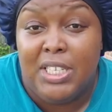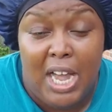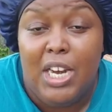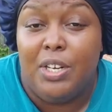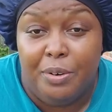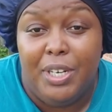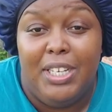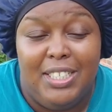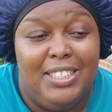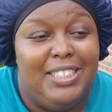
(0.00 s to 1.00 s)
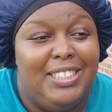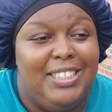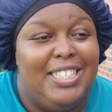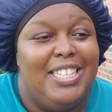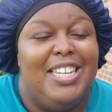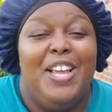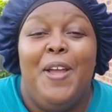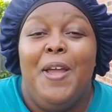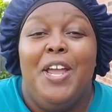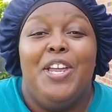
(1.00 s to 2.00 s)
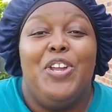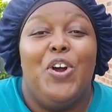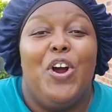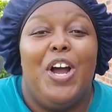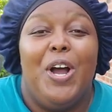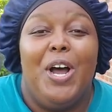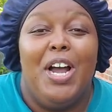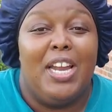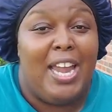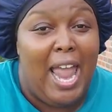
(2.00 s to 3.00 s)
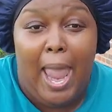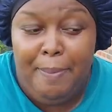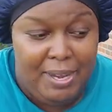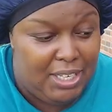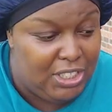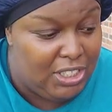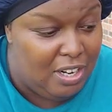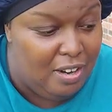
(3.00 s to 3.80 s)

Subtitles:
collard greens. Your cabbage,